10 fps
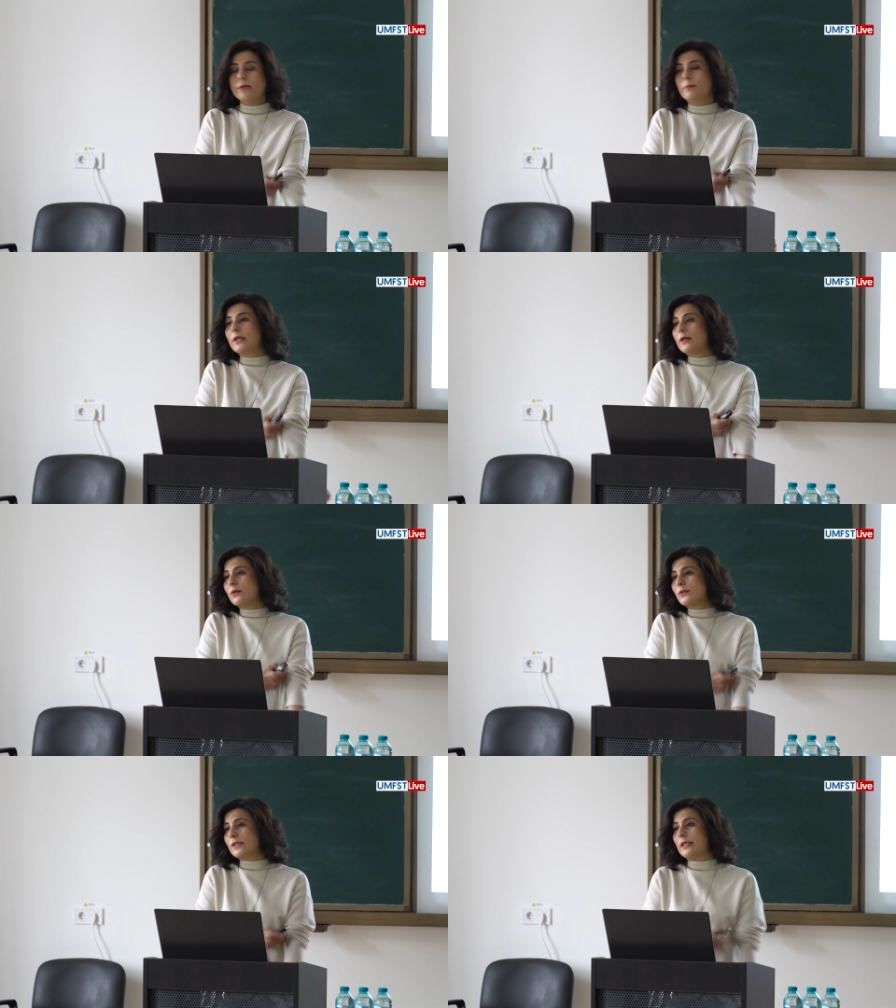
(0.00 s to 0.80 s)

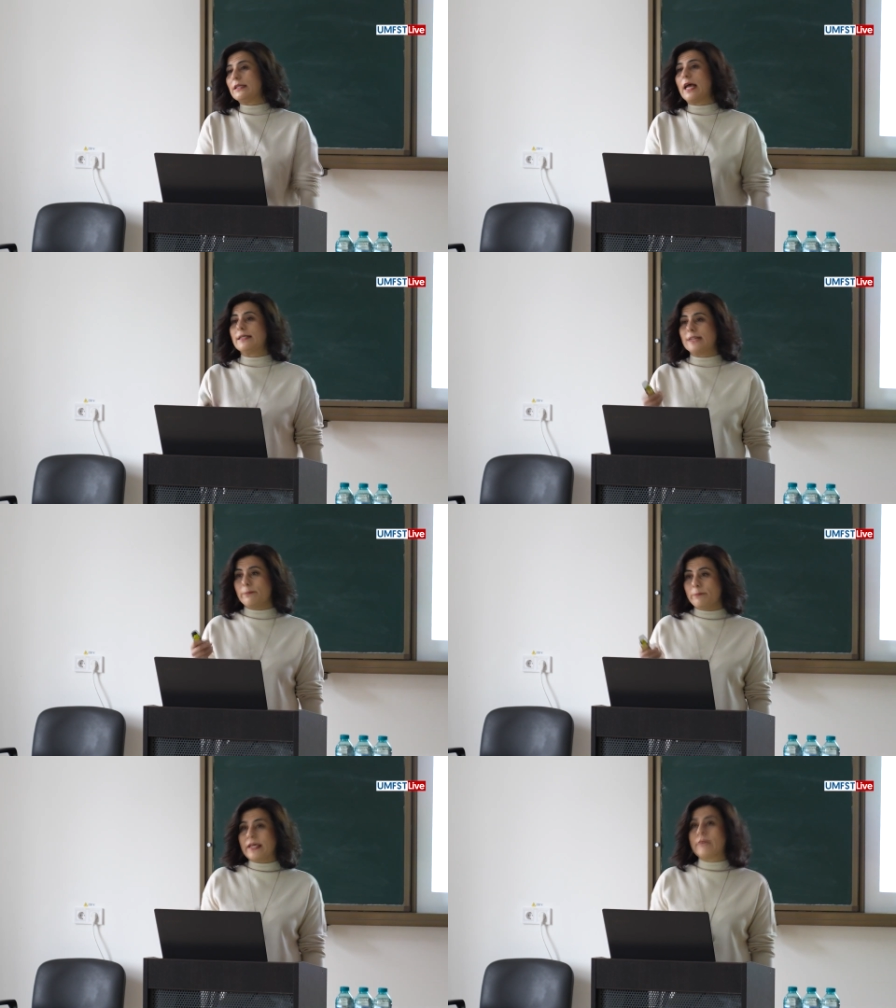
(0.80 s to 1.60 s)
because it has
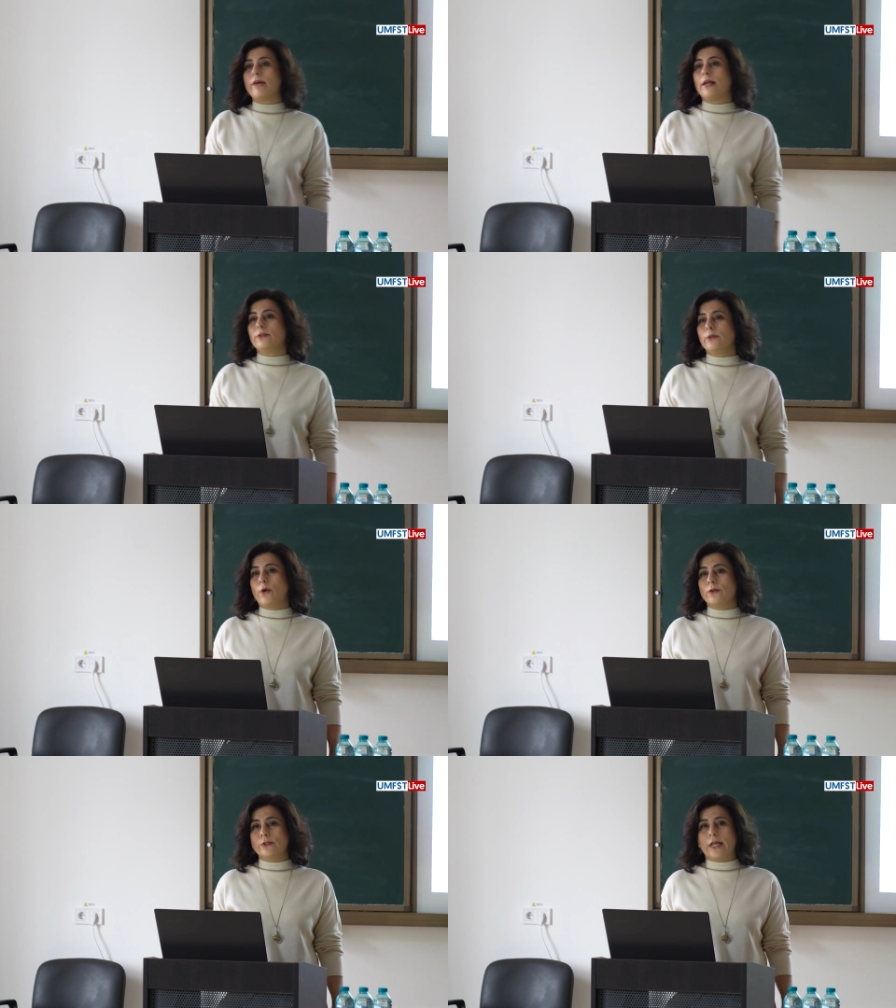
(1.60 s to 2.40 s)
a big value
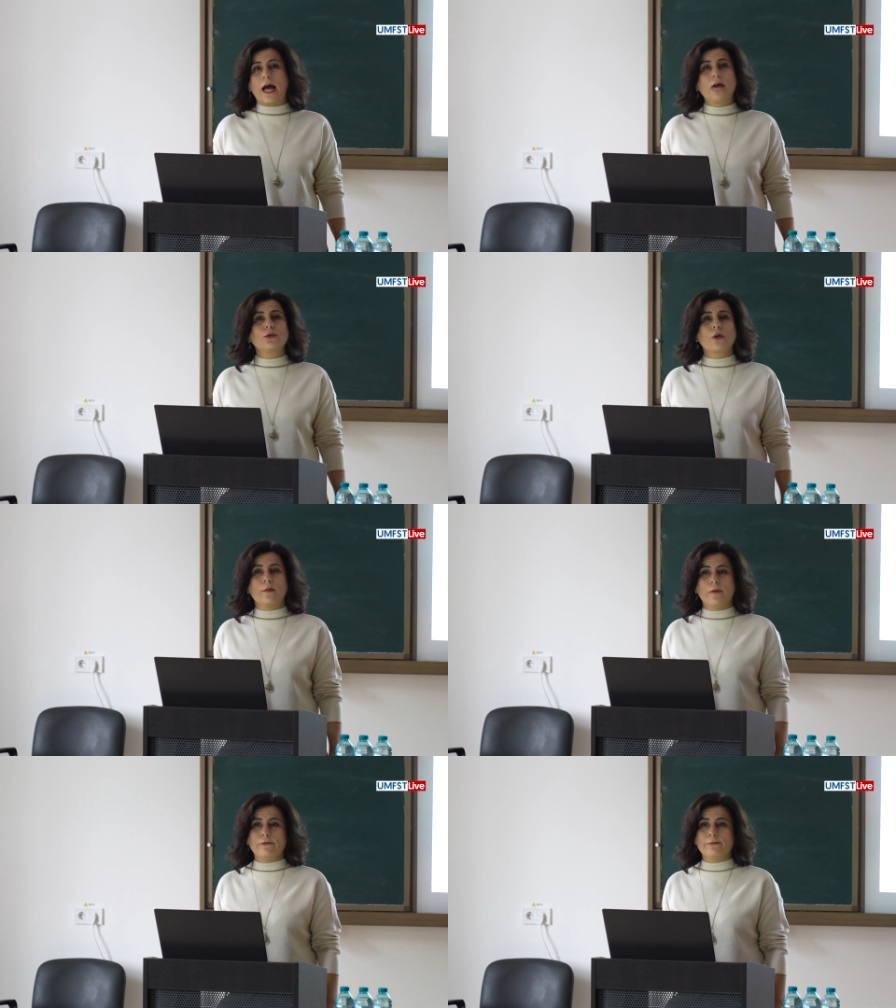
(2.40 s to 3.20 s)
on the
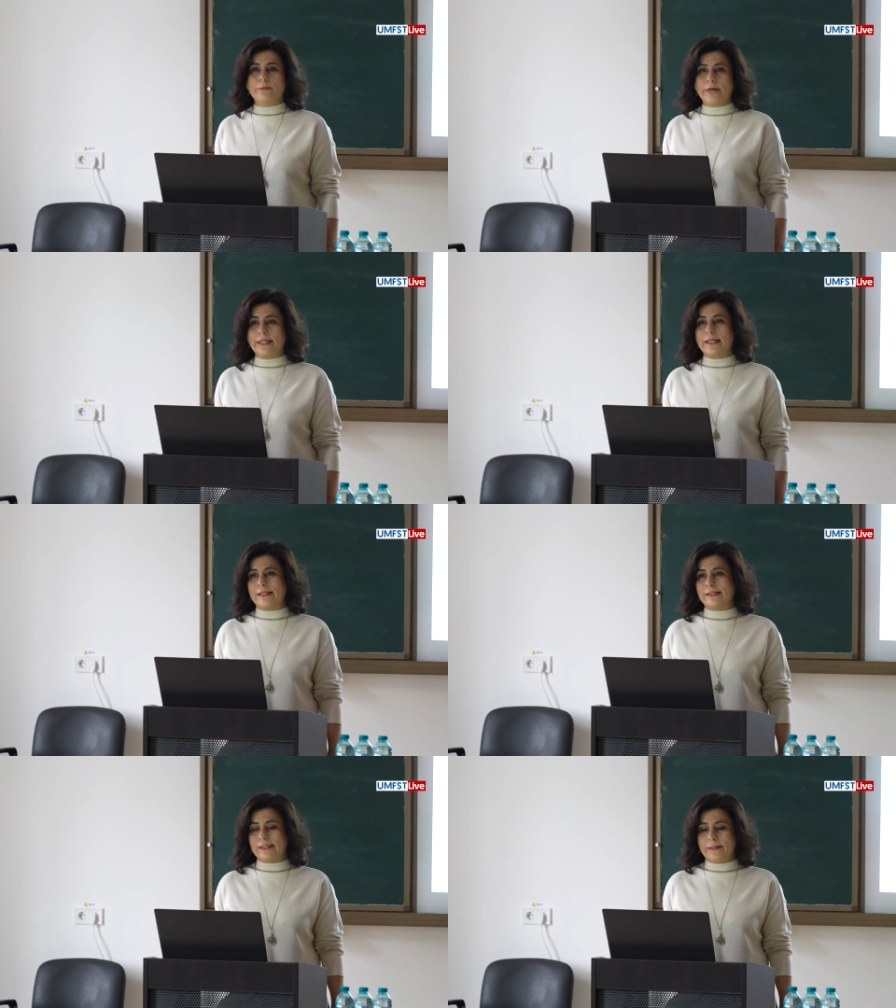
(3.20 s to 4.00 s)
outcome of
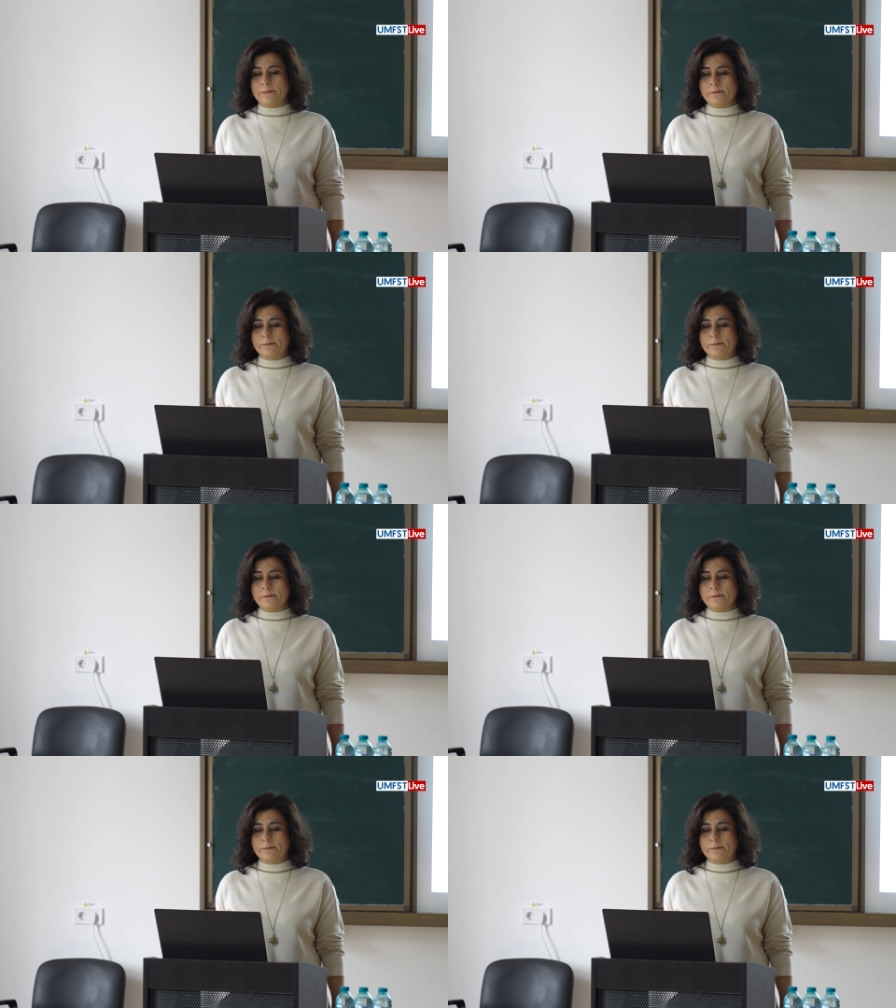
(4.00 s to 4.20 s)
pregnancy.